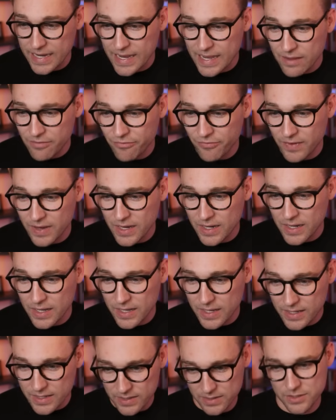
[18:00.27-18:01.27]
if it
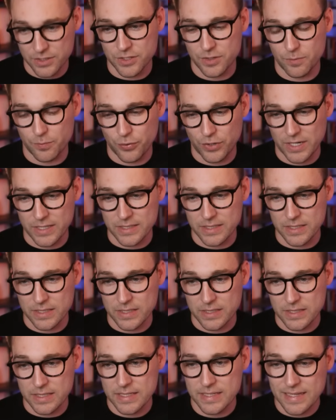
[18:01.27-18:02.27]
is
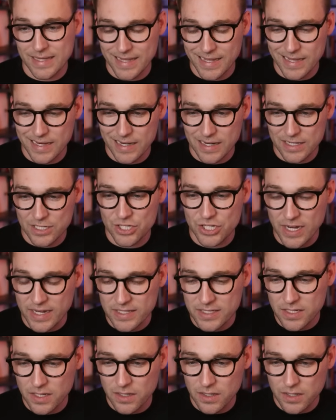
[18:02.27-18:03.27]
present, then
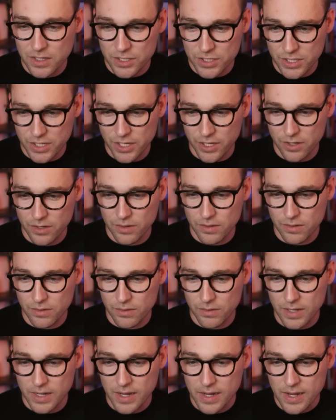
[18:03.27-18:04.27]
JSON
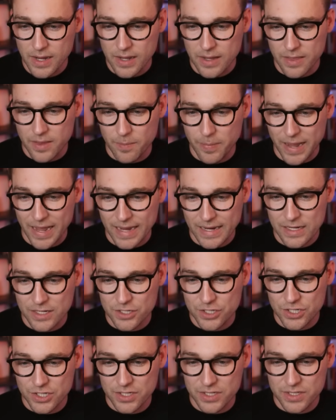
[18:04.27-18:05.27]
decode the
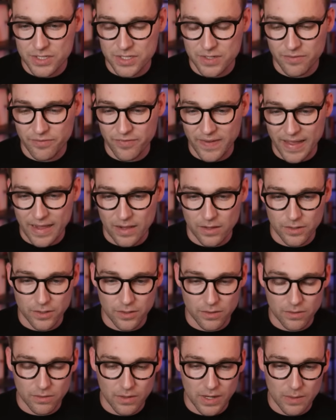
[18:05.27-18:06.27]
packages
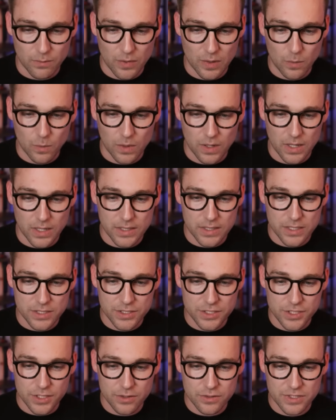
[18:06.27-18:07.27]
value, and we want
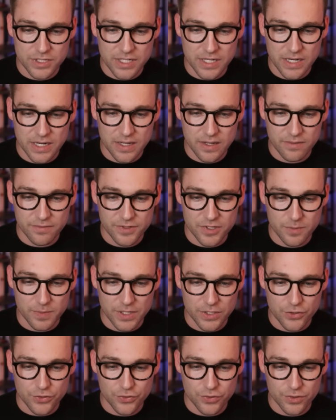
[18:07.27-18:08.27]
associative to
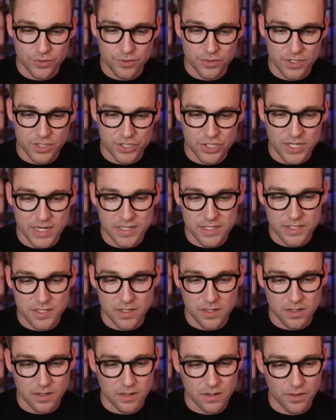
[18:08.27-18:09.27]
be true and
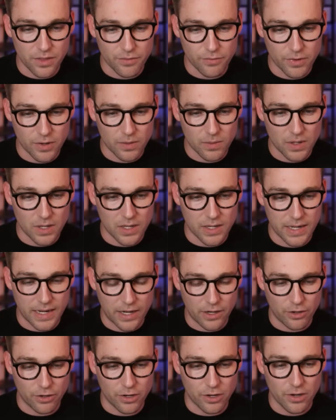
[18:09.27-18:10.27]
JSON throw on
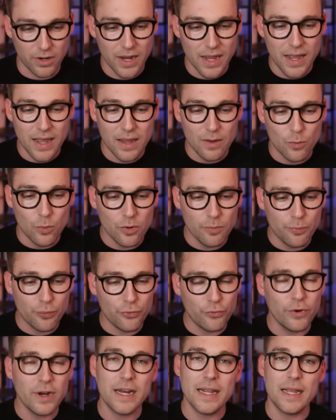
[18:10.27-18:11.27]
error. We're
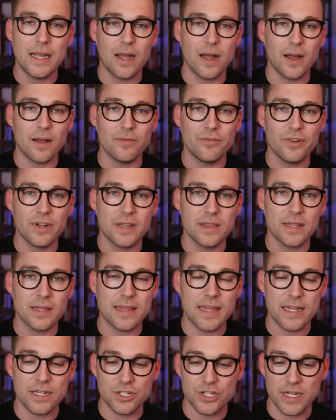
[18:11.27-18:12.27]
pretty confident that
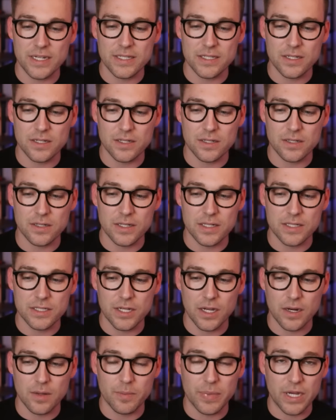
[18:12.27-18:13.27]
that JSON is
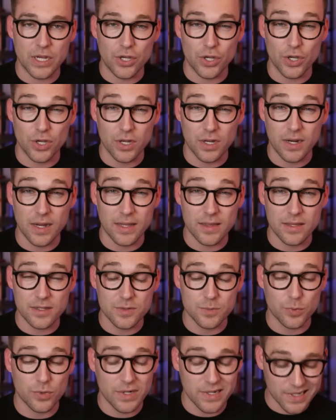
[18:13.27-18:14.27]
going to be good at
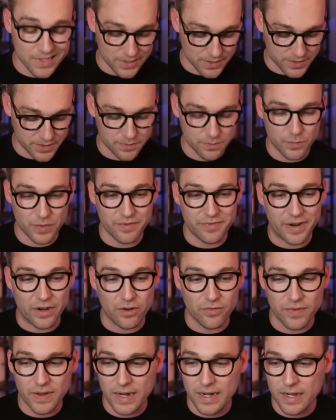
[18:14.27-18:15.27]
this point because we
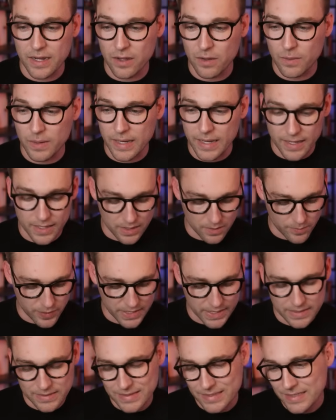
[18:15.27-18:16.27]
verified it going in,
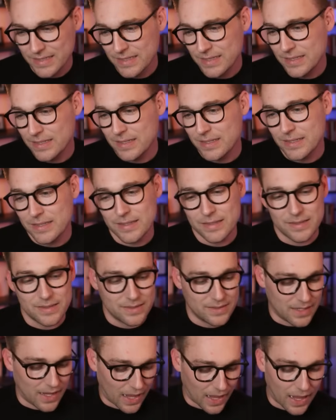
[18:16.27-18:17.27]
but
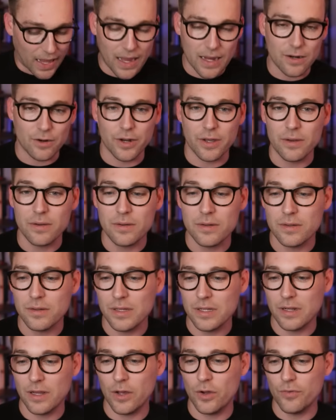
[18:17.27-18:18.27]
I don't know, a
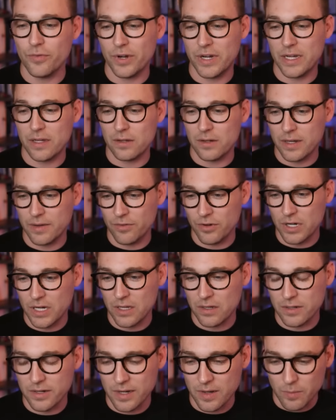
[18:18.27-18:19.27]
little overkill never
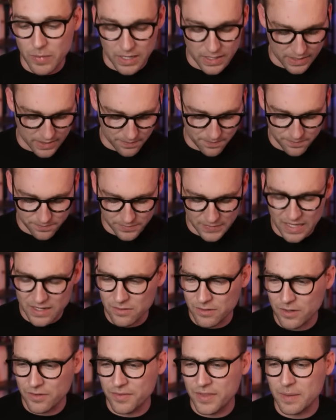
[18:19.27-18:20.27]
killed anybody. I
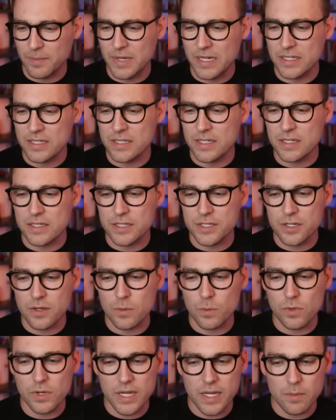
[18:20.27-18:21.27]
don't know if that makes sense. So
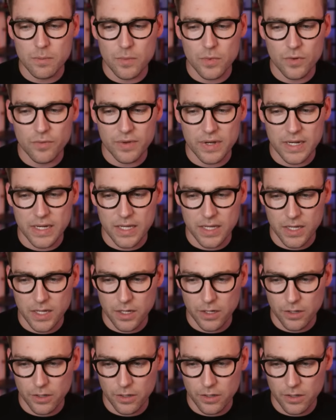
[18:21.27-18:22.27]
we'll keep moving
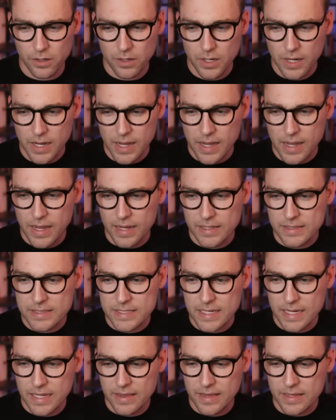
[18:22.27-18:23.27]
here and
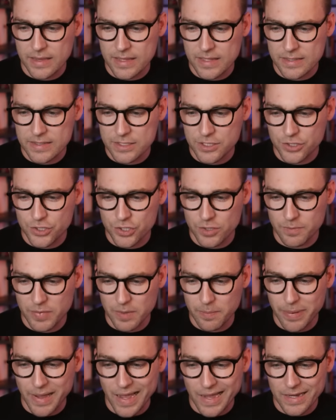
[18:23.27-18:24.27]
say that this should be
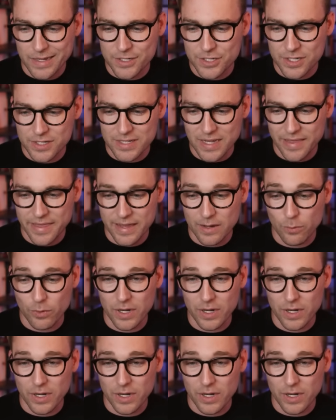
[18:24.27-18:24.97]
packages. I think we're